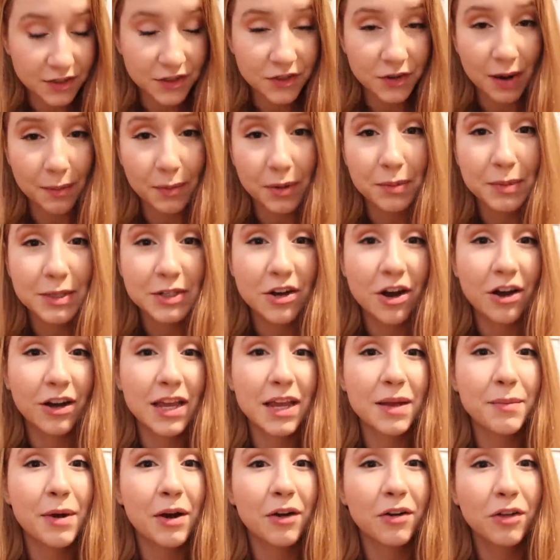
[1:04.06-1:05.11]
So I'm gonna be
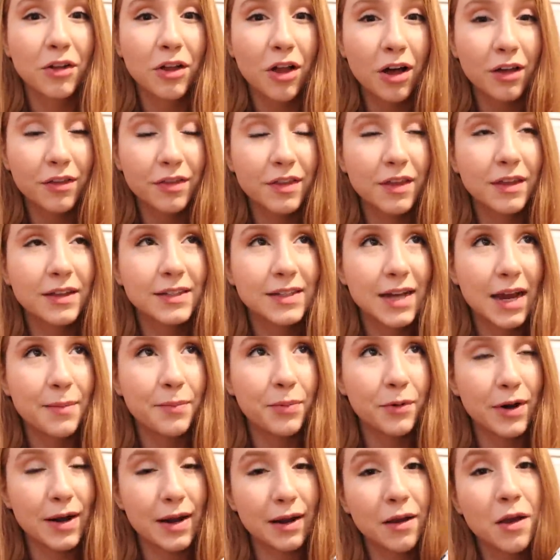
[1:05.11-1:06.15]
talking about cloth
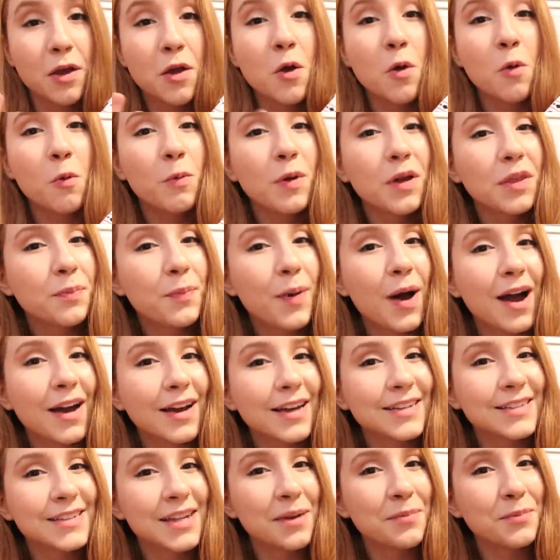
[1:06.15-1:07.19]
diapering with
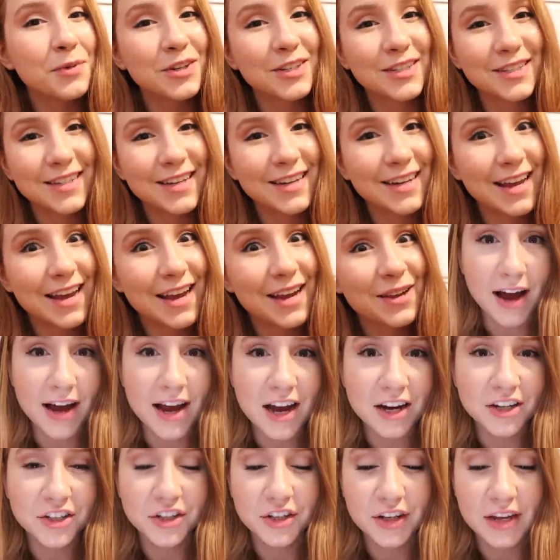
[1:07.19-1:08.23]
pocket diapers today. I
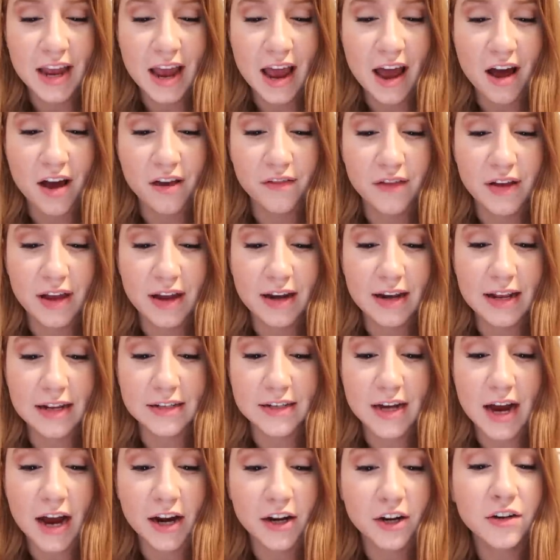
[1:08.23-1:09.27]
actually actually have an
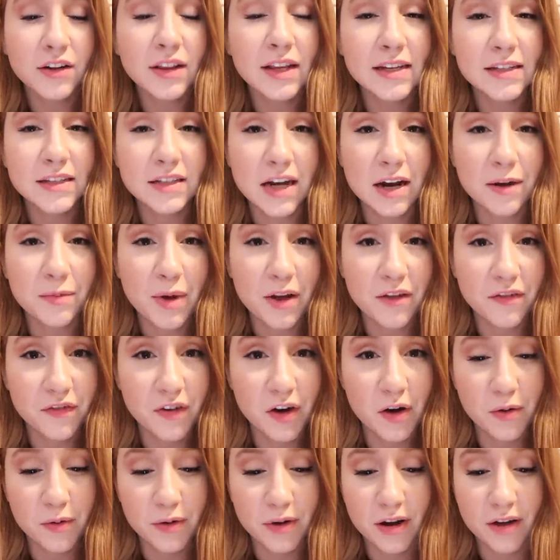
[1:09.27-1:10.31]
entire list on my
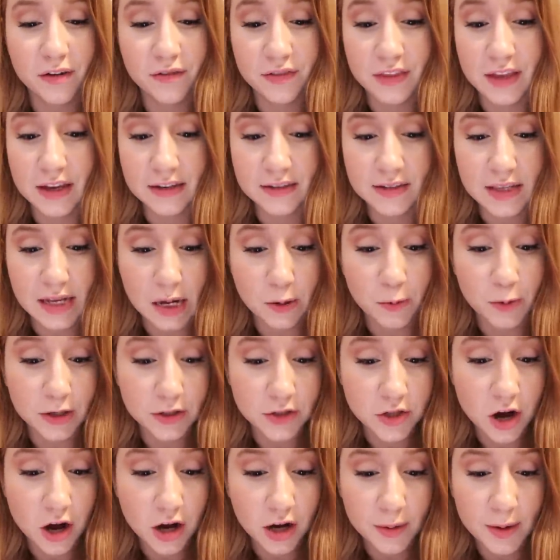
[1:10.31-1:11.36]
phone of things that I wanna
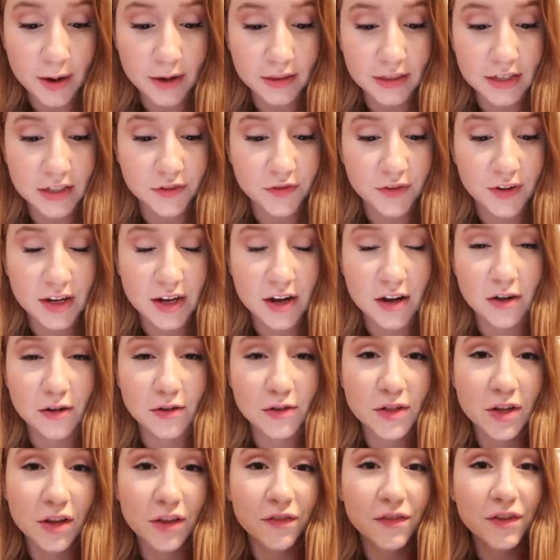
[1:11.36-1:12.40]
talk about in this video.
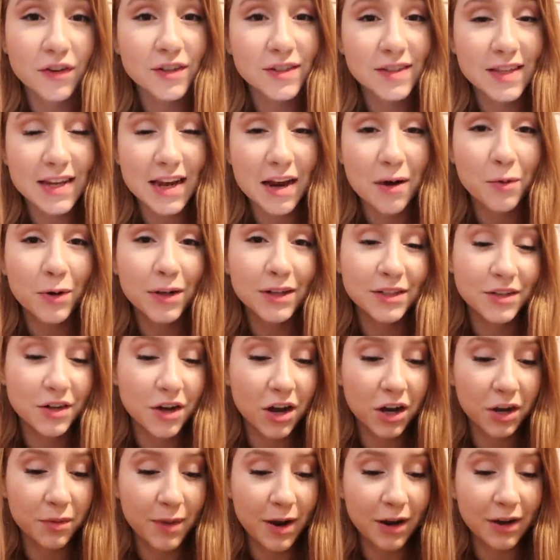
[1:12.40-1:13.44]
So the first thing I wanted to
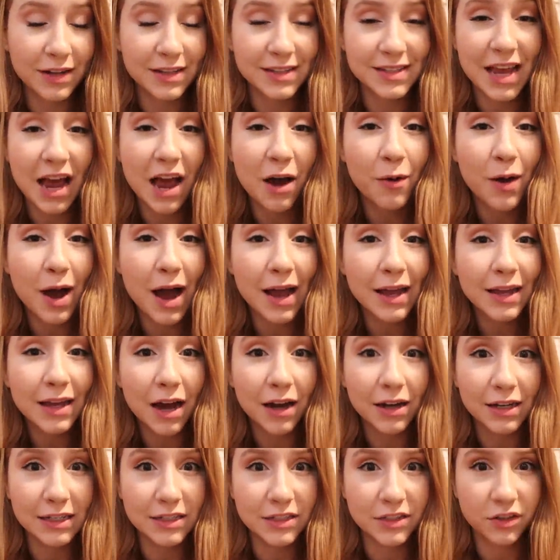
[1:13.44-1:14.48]
talk about is how I
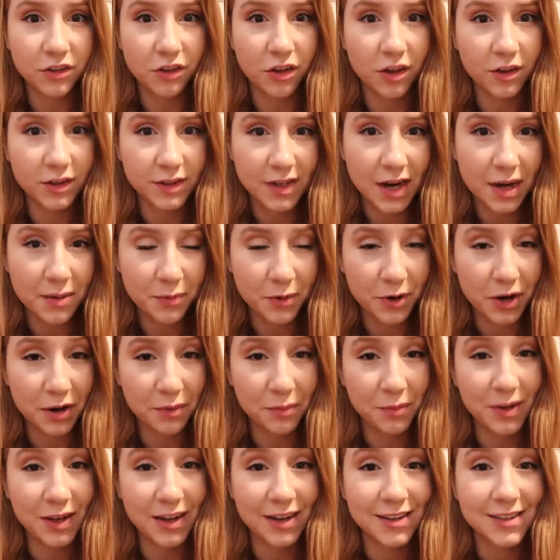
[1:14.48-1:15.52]
got into cloth
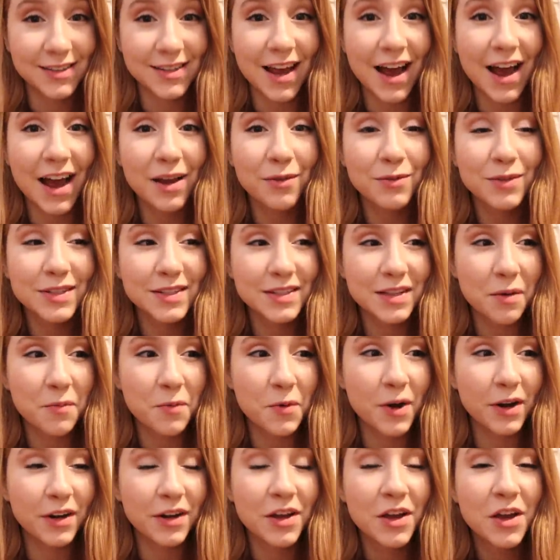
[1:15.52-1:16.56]
diapering because I was
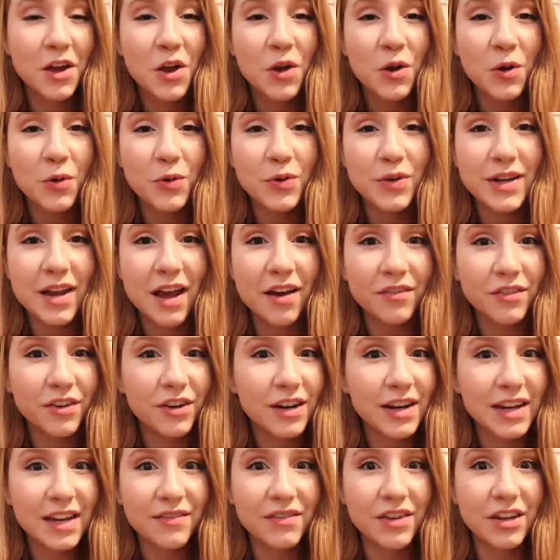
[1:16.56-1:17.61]
someone who
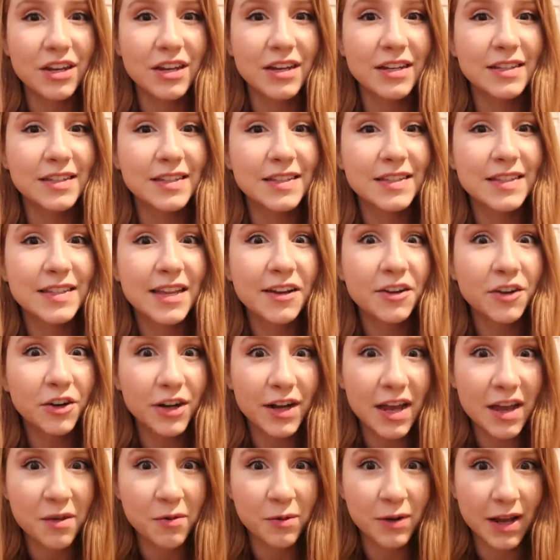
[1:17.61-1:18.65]
never even
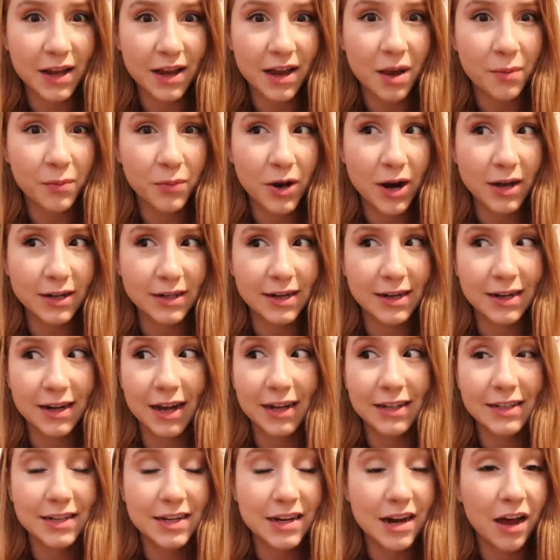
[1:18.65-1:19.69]
considered it when I got pregnant.
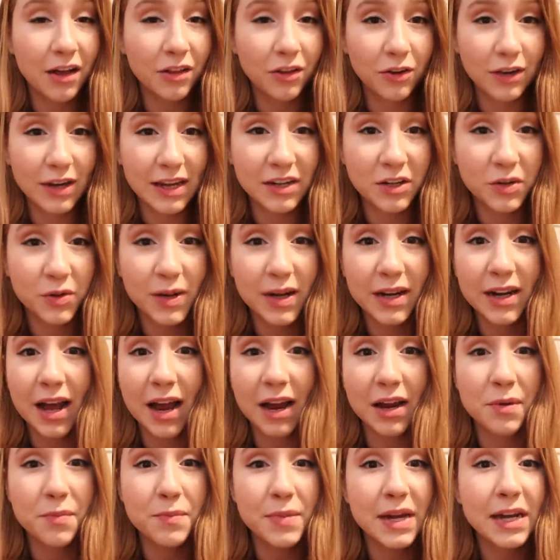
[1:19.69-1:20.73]
I did not look into it.
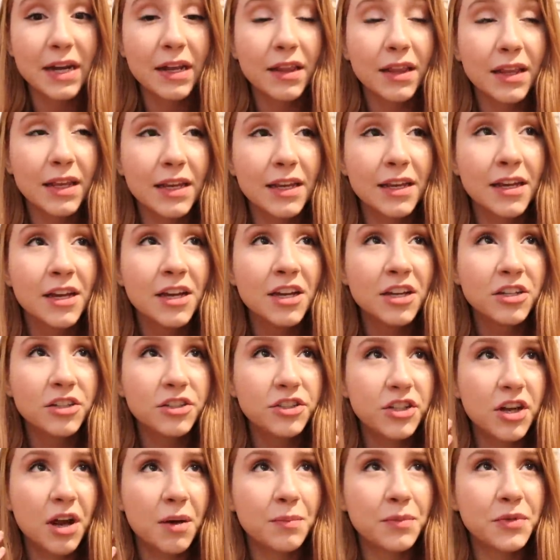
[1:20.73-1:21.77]
I immediately
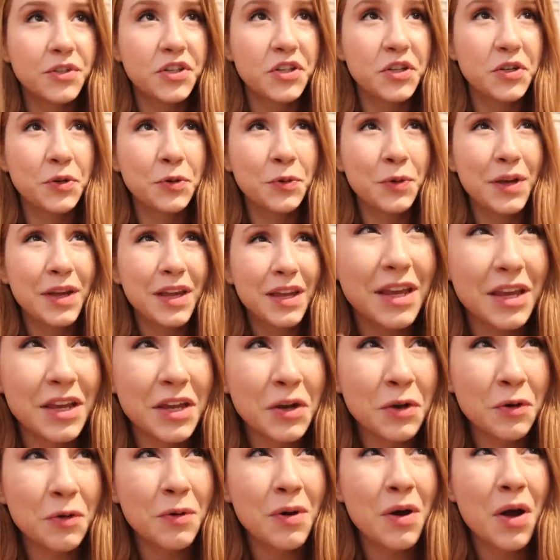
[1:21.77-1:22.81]
jumped to,
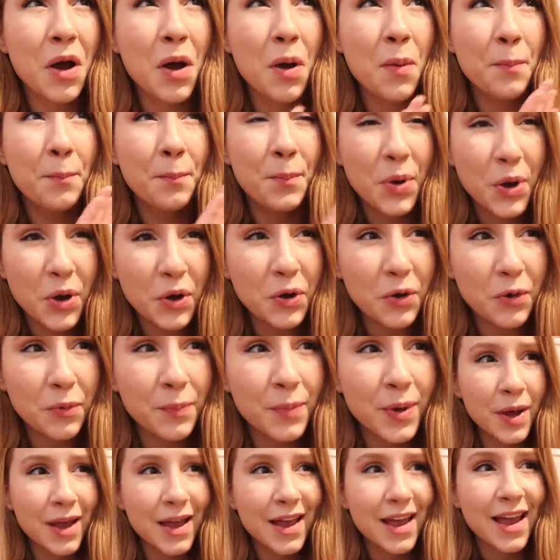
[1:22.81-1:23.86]
ew,
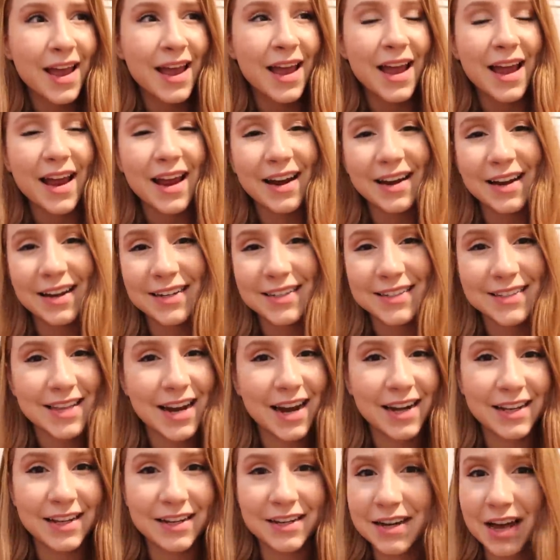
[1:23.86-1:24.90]
poop, and I
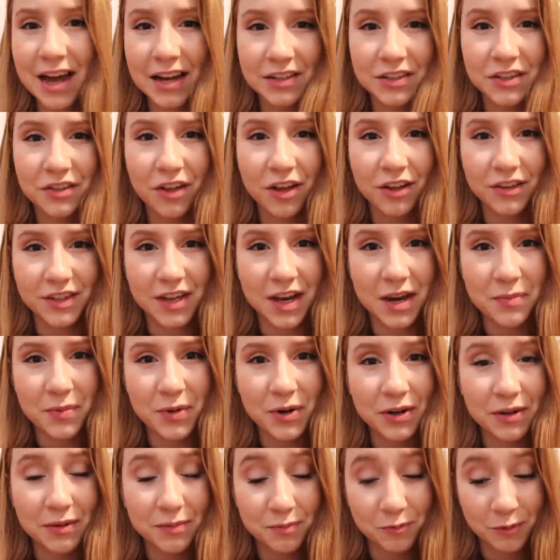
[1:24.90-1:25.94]
decided not to cloth
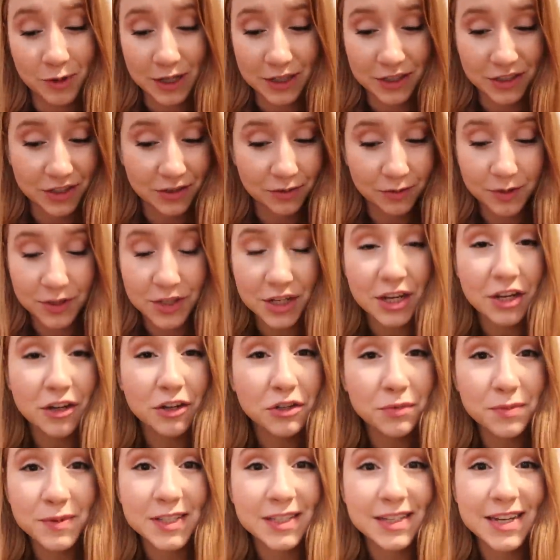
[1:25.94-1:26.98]
diaper, which was a
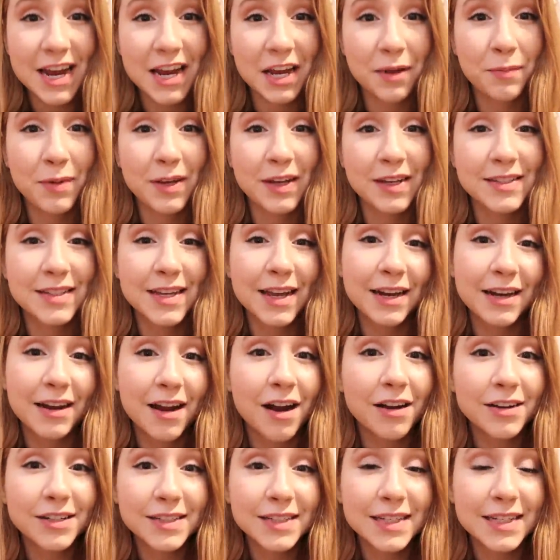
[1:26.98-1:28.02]
huge mistake because I can
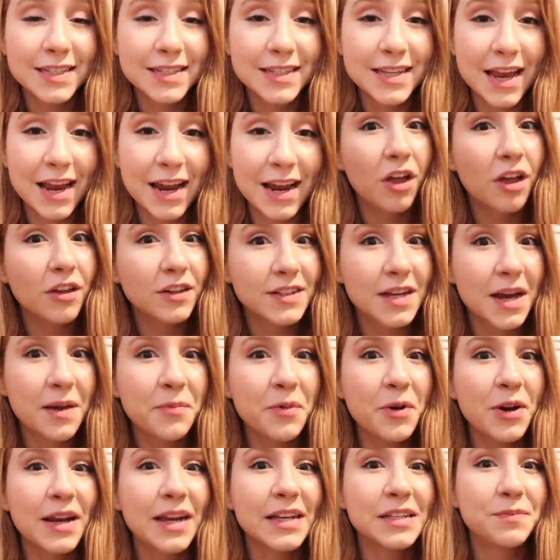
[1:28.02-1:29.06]
honestly say cloth
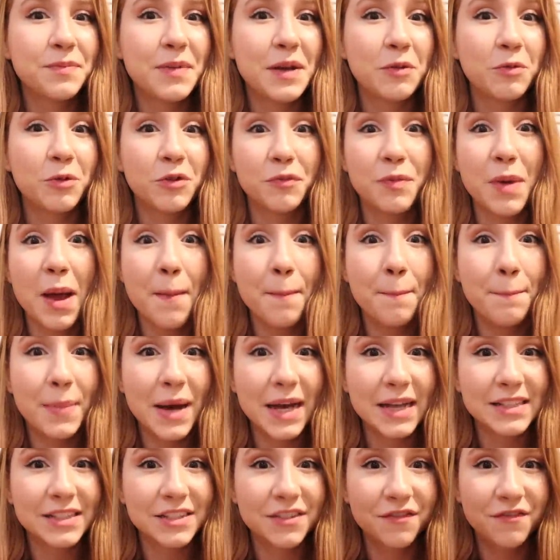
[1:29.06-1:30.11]
diapering has been one of my
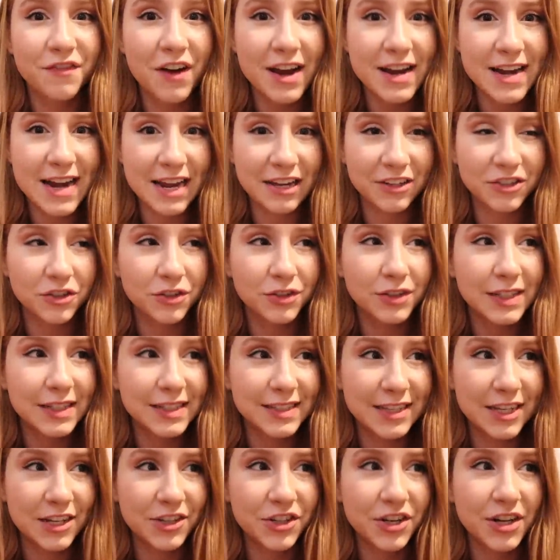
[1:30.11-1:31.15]
best financial
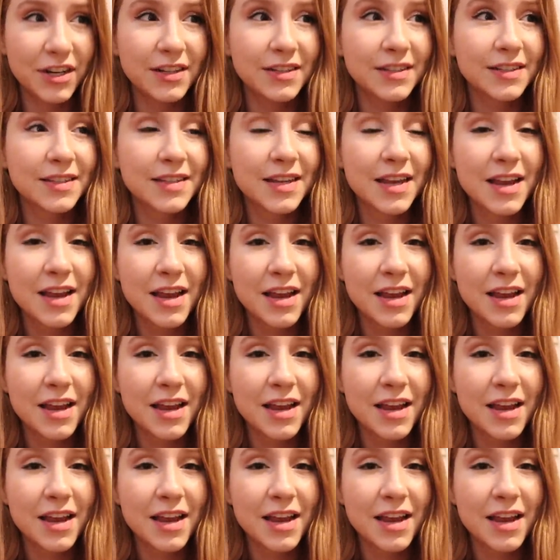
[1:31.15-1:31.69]
decisions